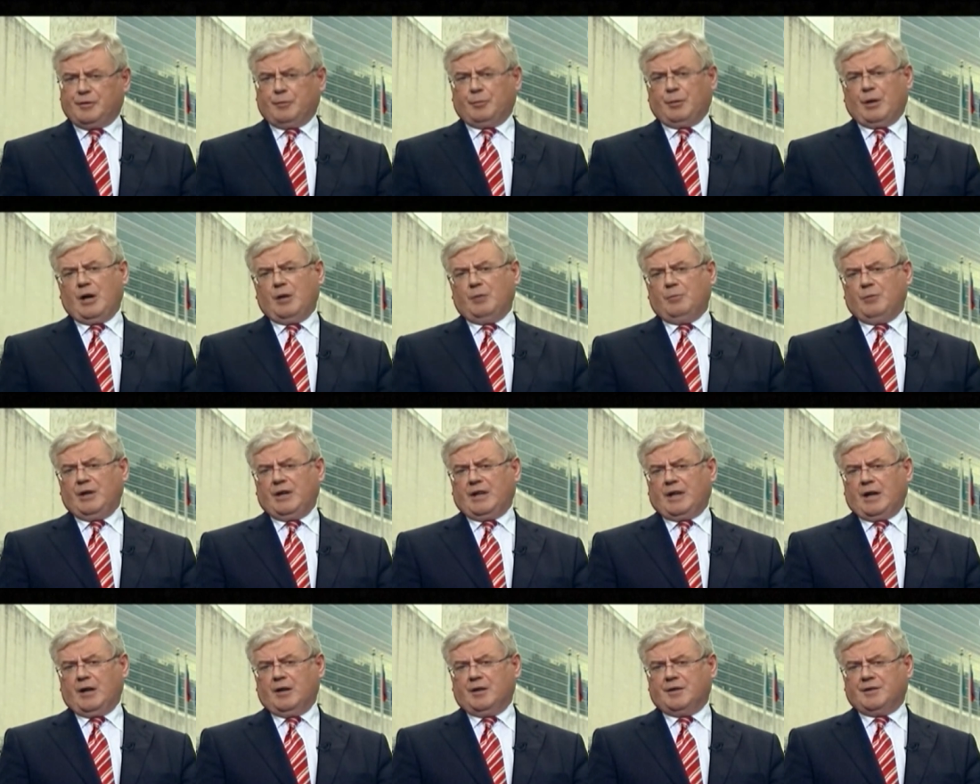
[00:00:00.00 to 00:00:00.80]
of the
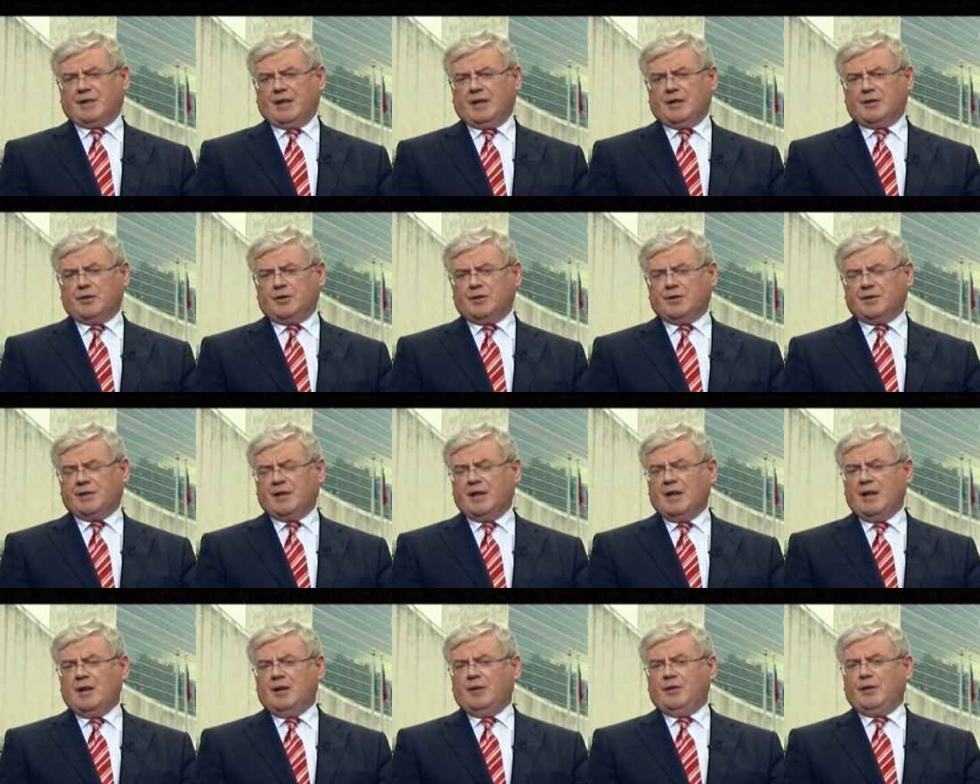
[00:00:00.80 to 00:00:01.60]
primary care centres,
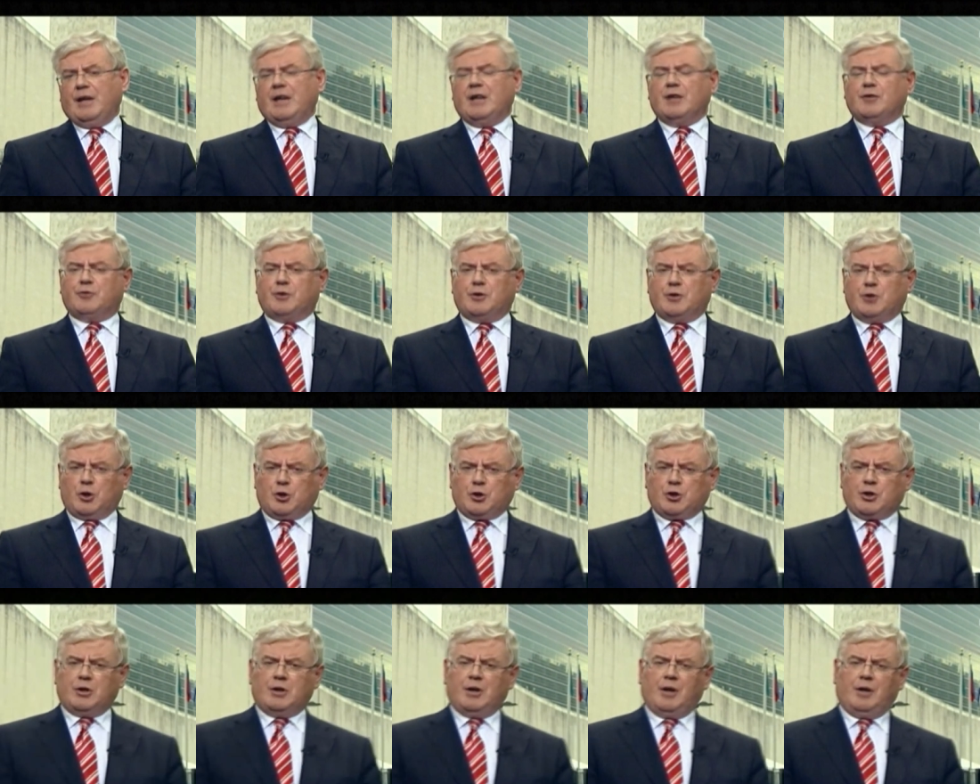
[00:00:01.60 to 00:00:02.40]
the
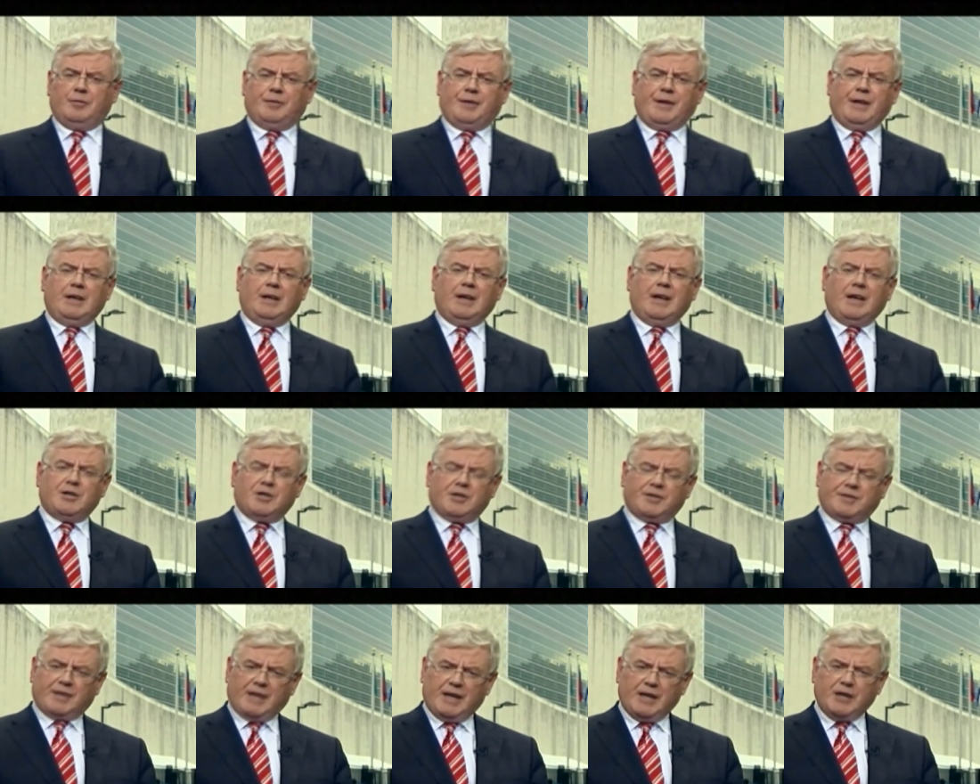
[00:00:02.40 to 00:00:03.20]
introduction of the
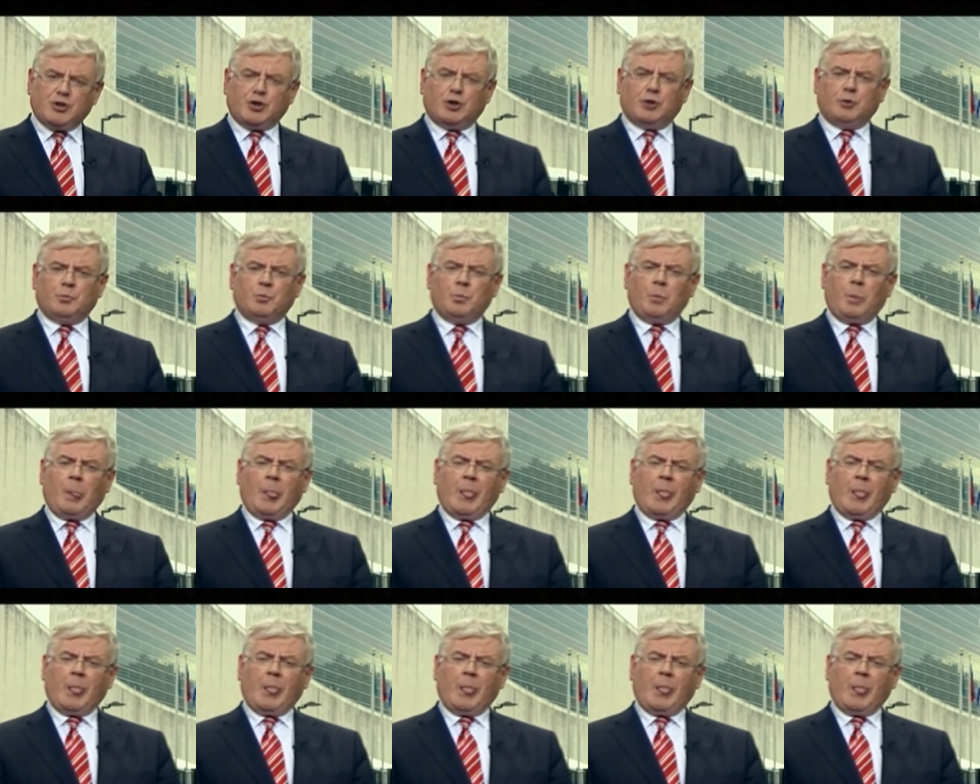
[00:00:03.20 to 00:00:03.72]
legislation